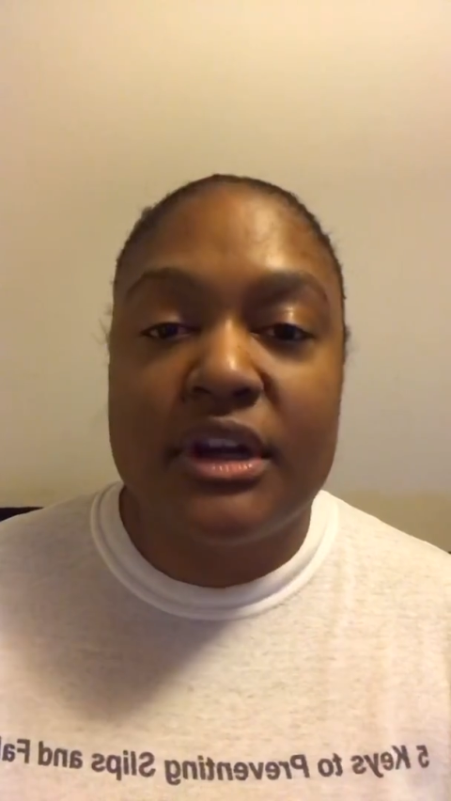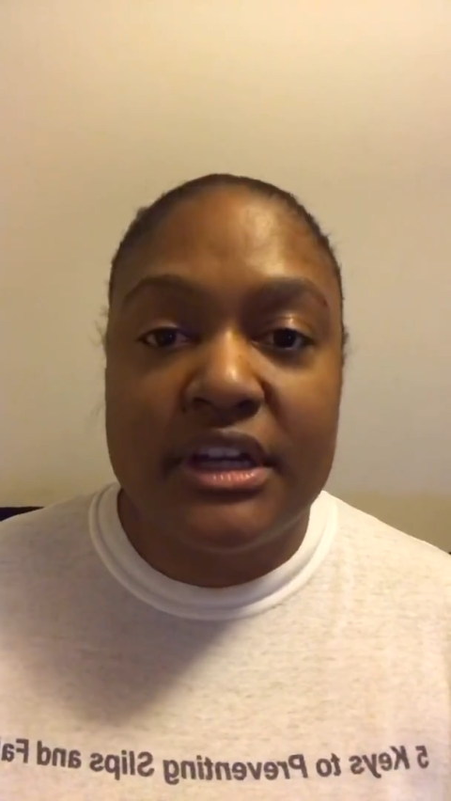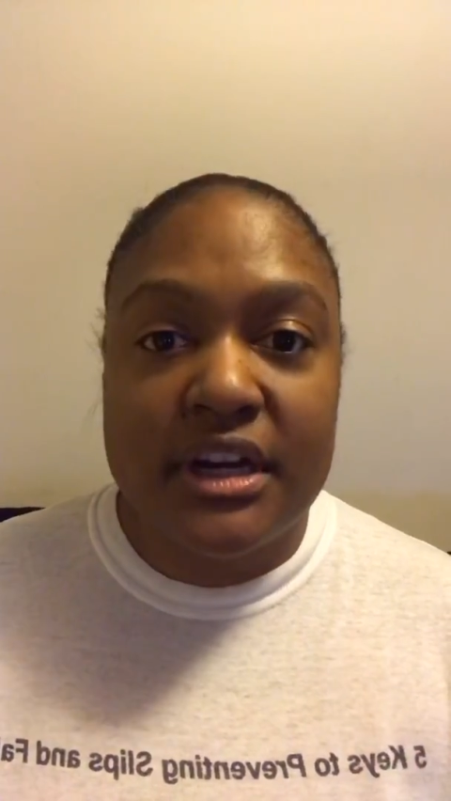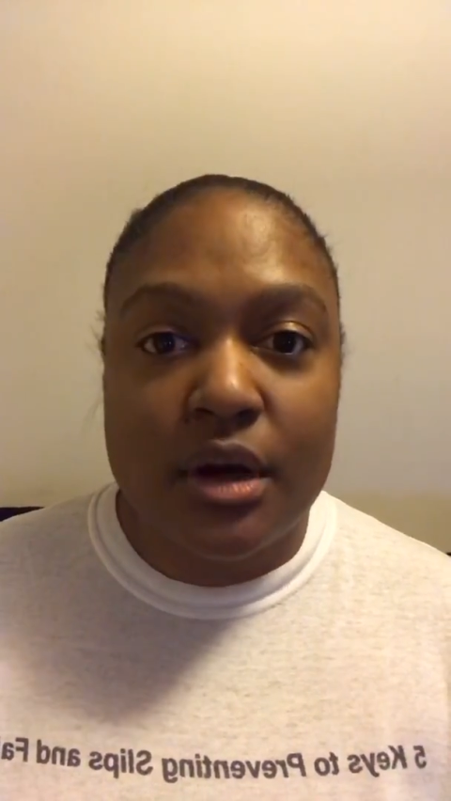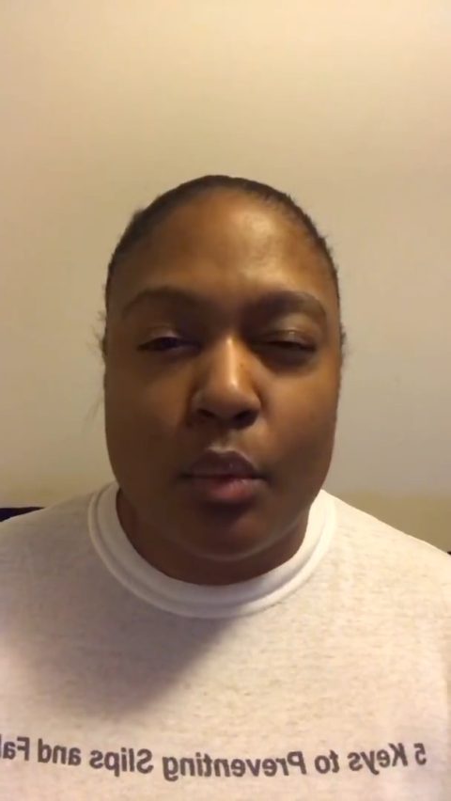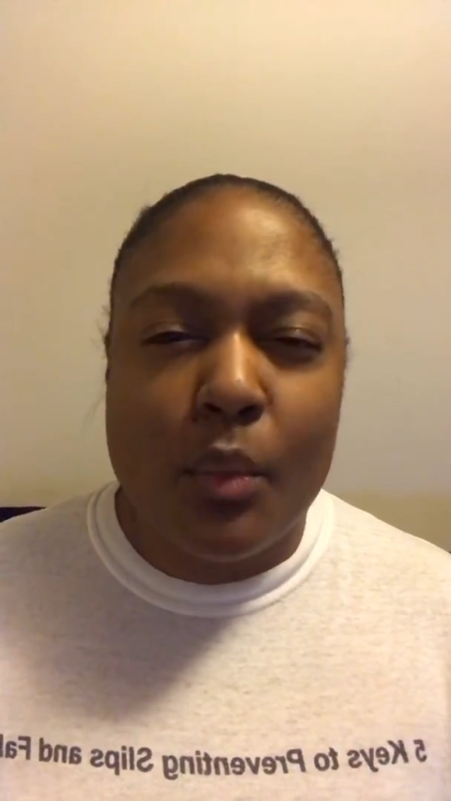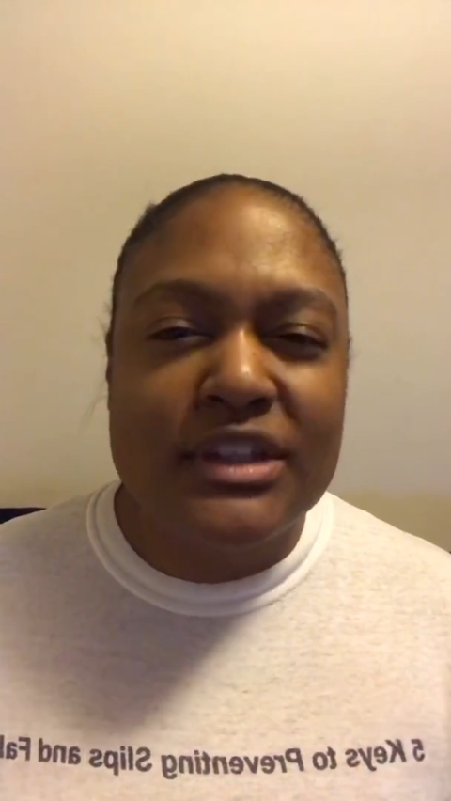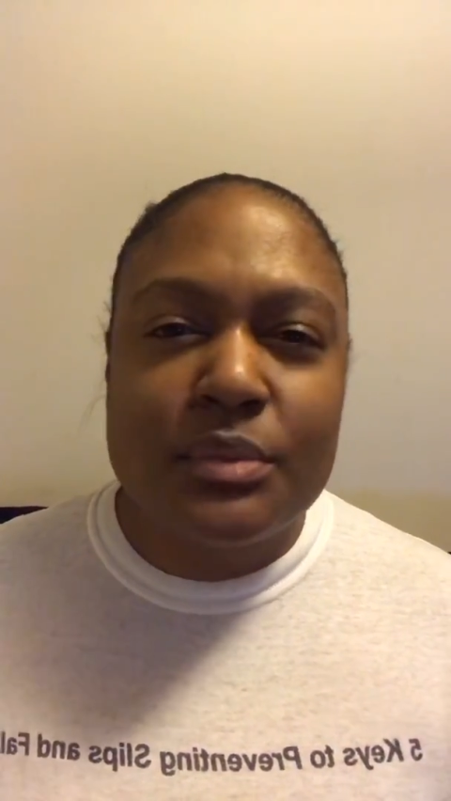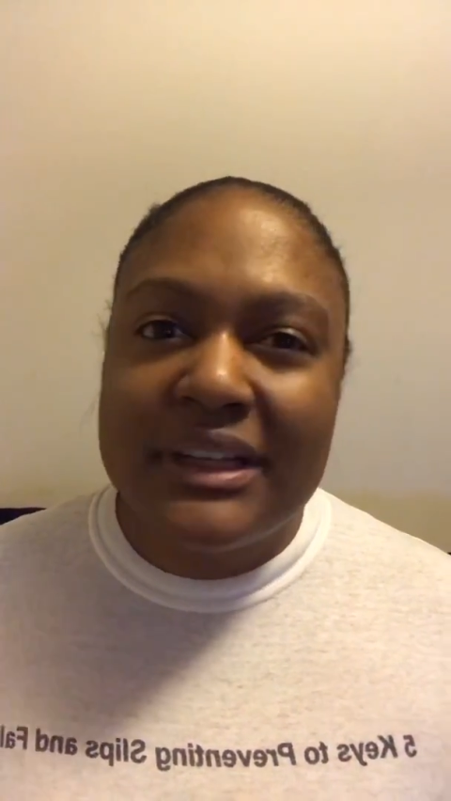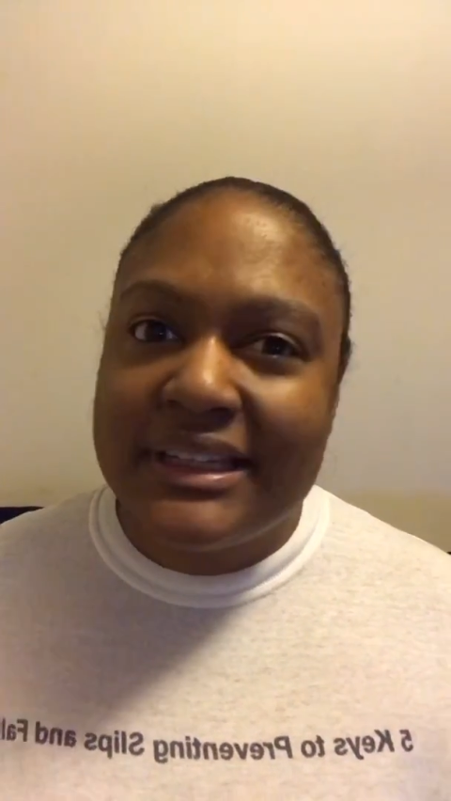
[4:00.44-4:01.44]
year.
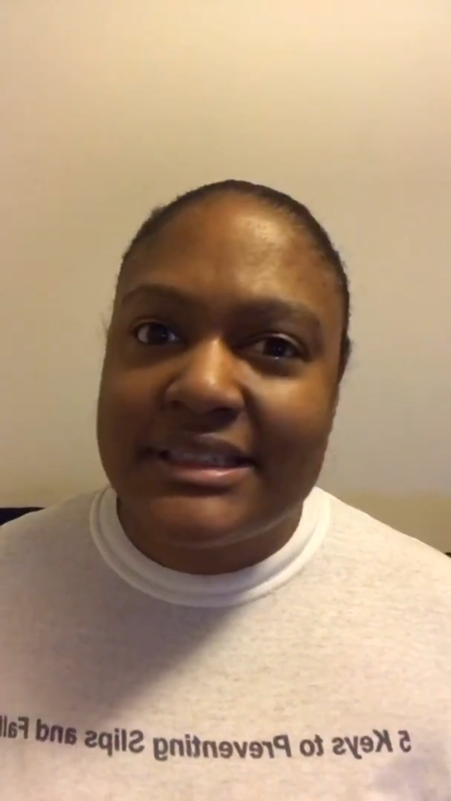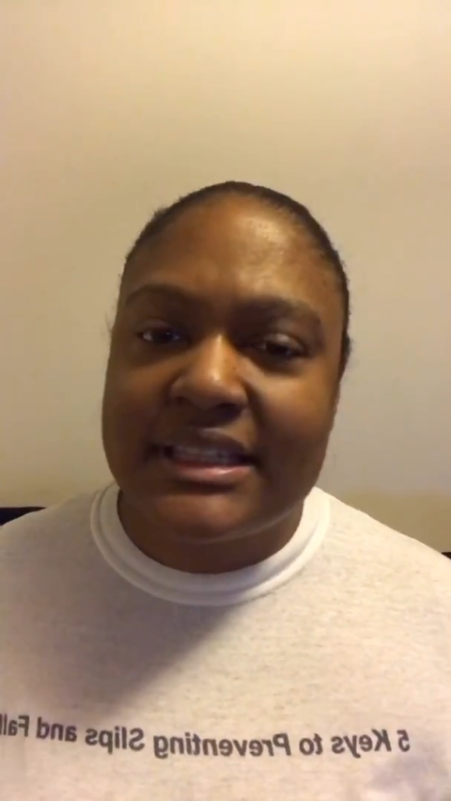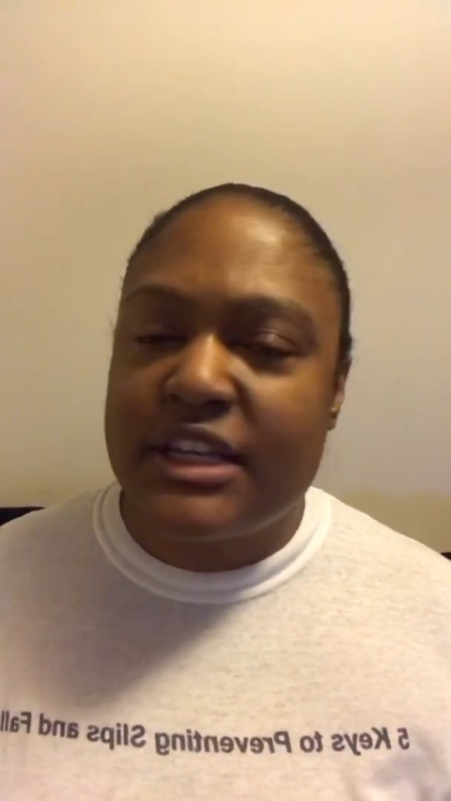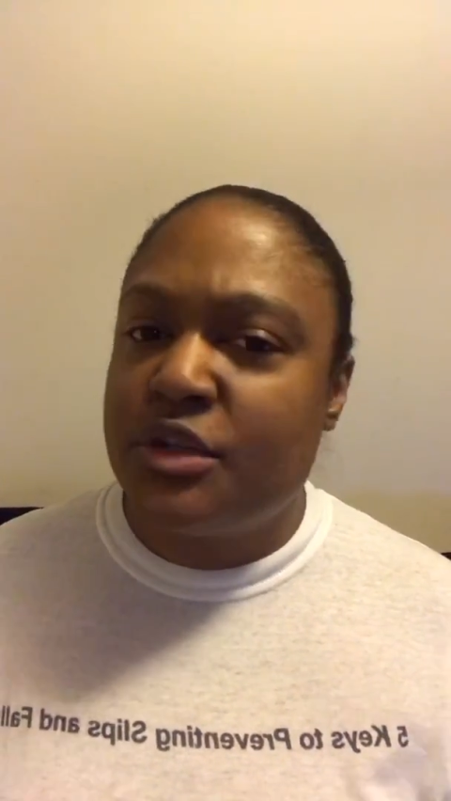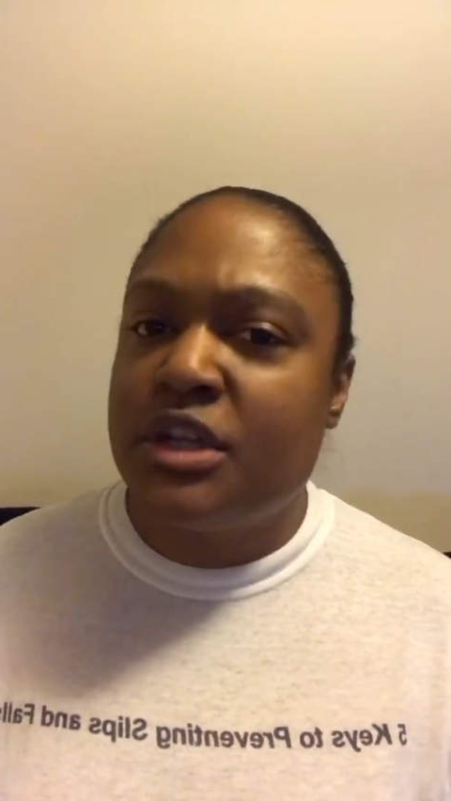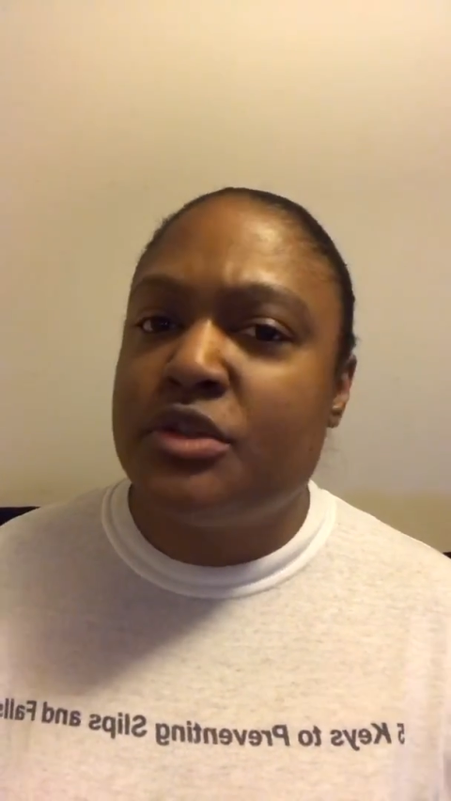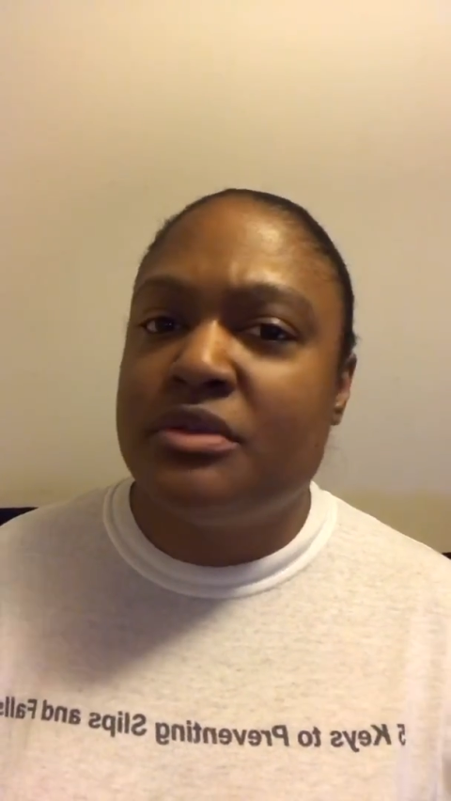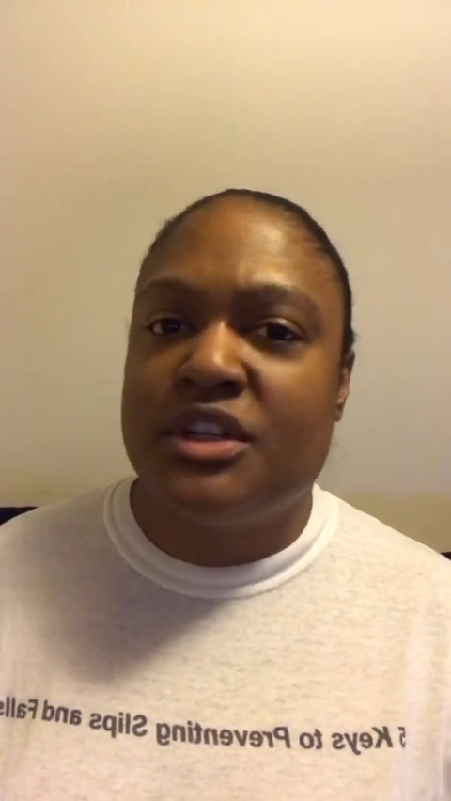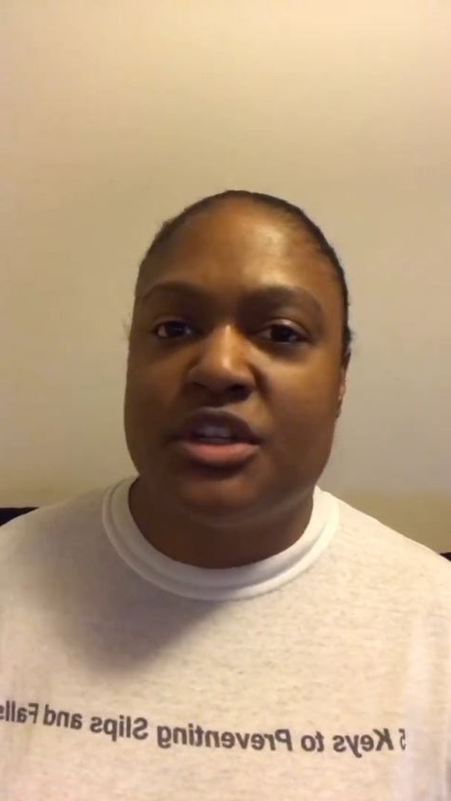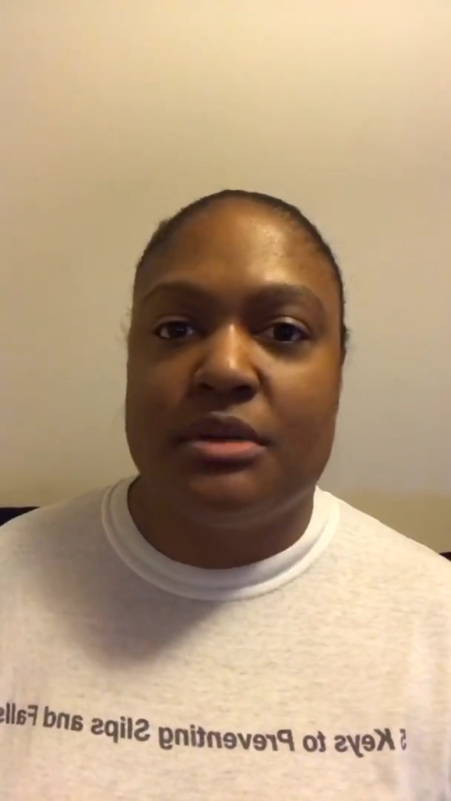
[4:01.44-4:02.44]
What's realistic that you can do
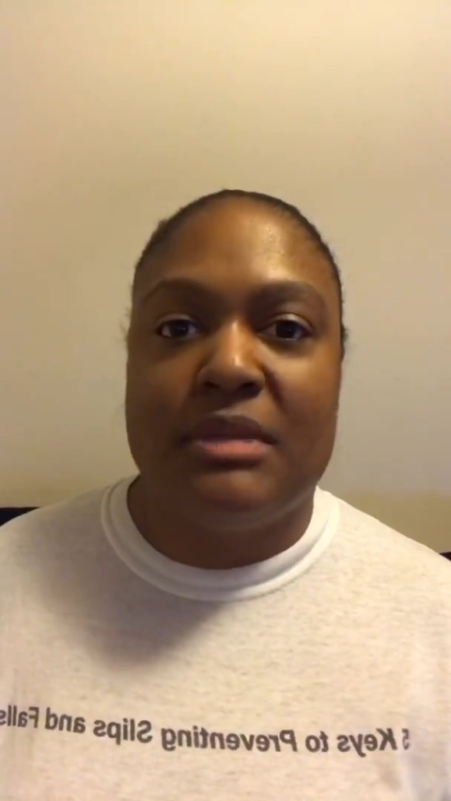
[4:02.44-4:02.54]
this year?